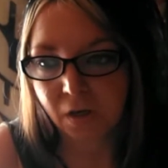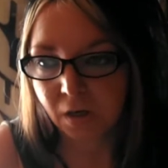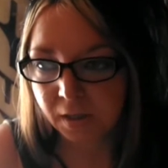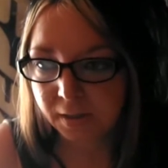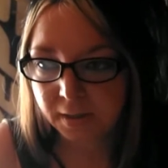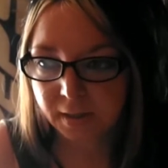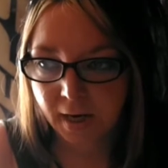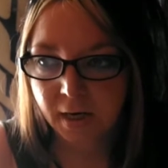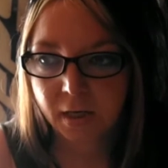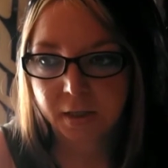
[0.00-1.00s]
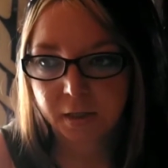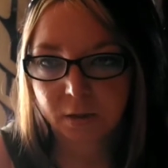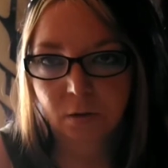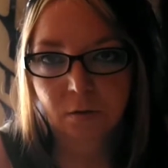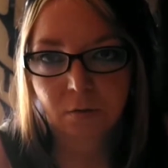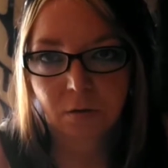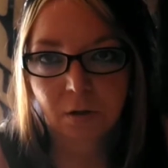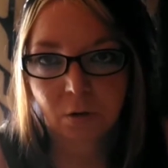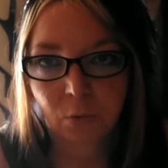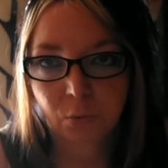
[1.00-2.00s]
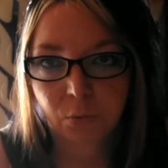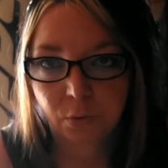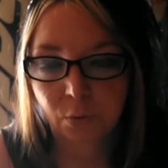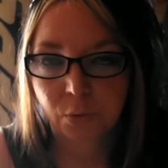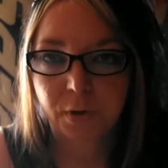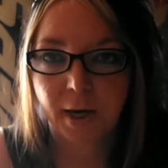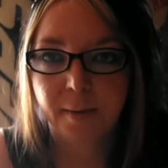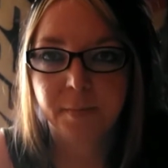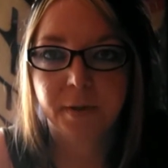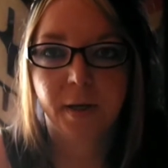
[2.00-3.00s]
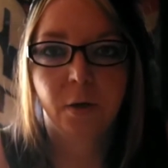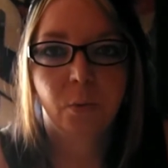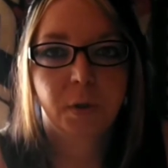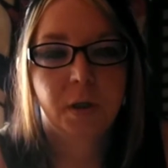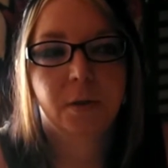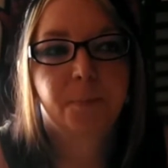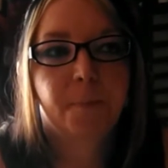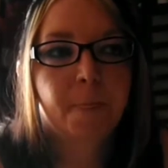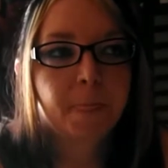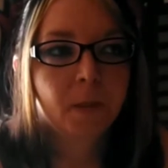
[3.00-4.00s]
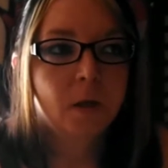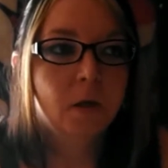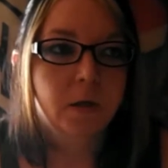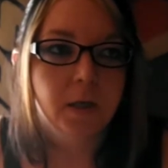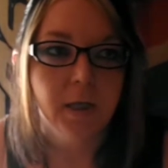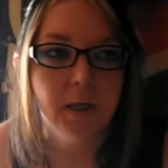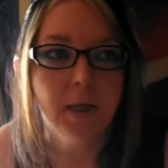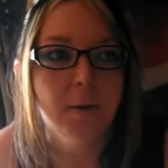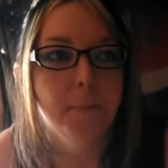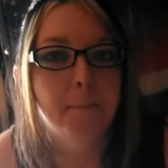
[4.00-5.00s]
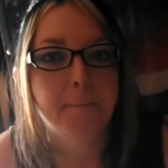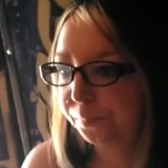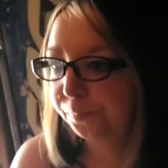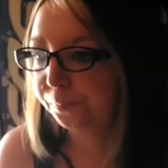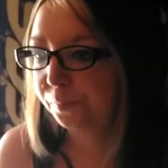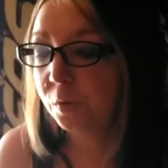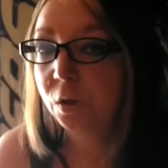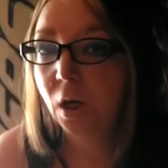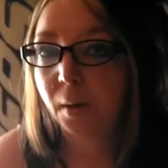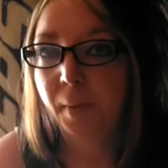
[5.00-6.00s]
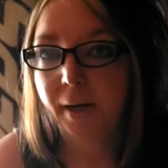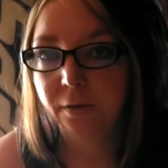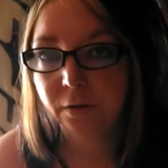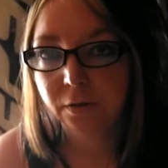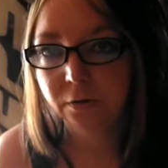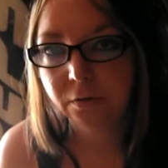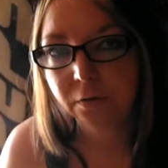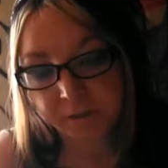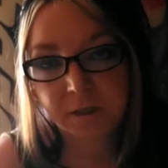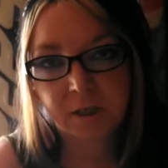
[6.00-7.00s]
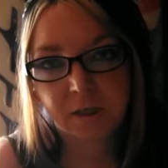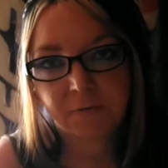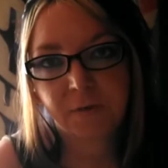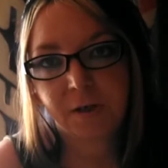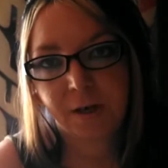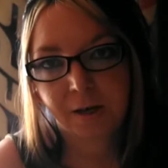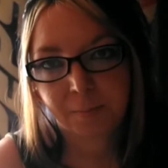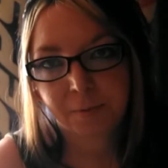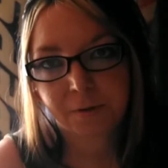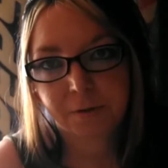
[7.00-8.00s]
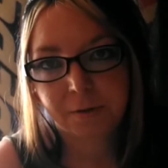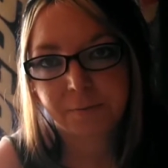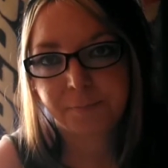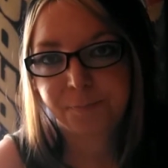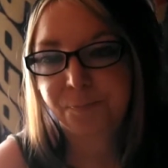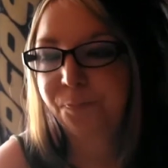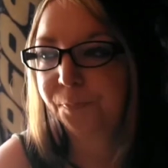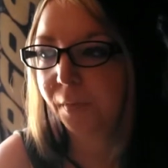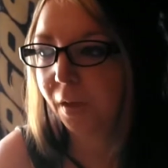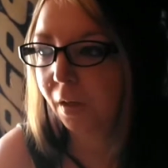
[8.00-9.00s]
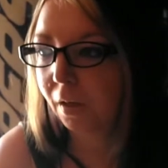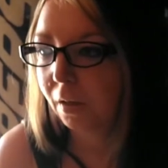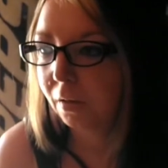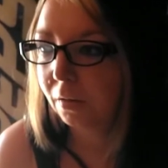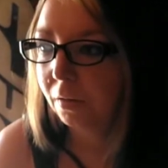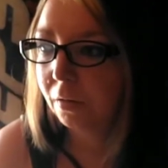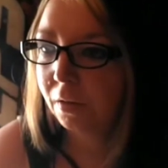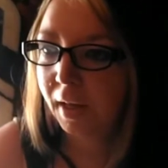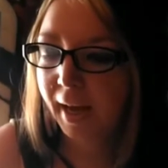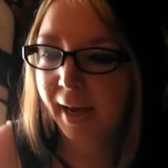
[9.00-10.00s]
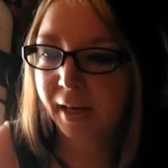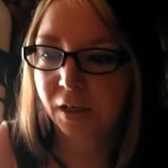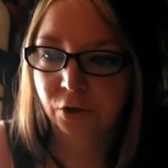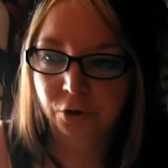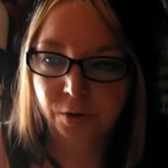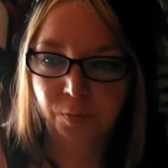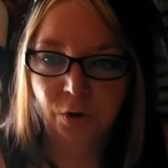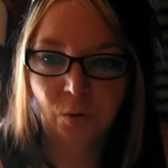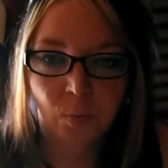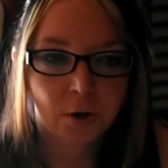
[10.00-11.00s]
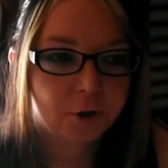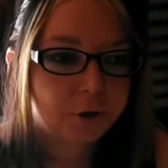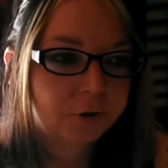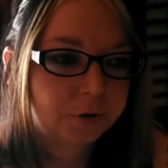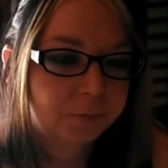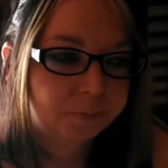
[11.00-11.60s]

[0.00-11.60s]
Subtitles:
it sustained us in those times that we needed stockpiles. TV happened, and they had extreme couponers